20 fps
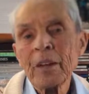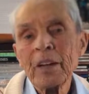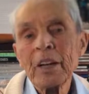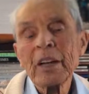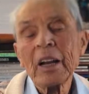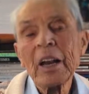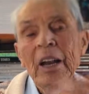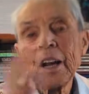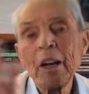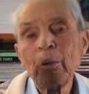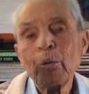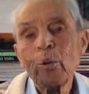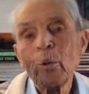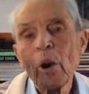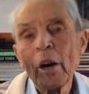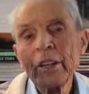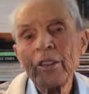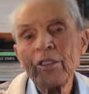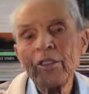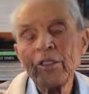declared
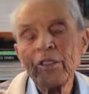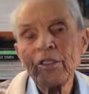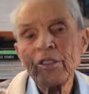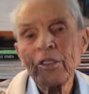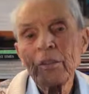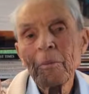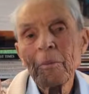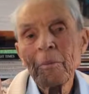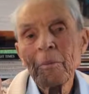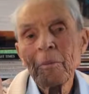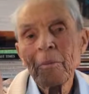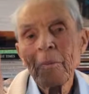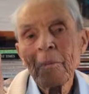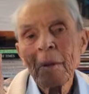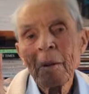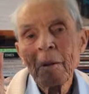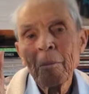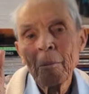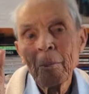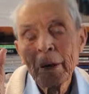righteous,
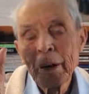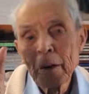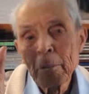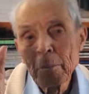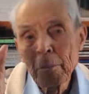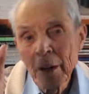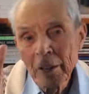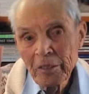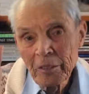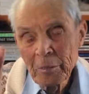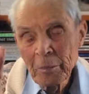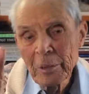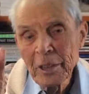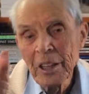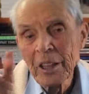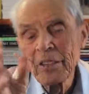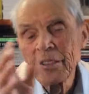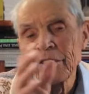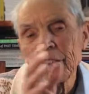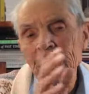but it must
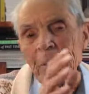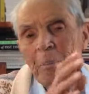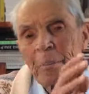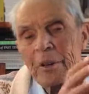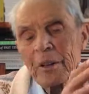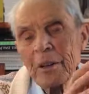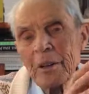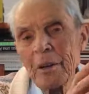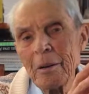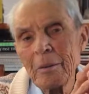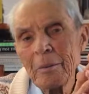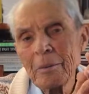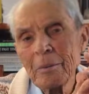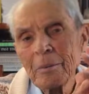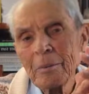be accepted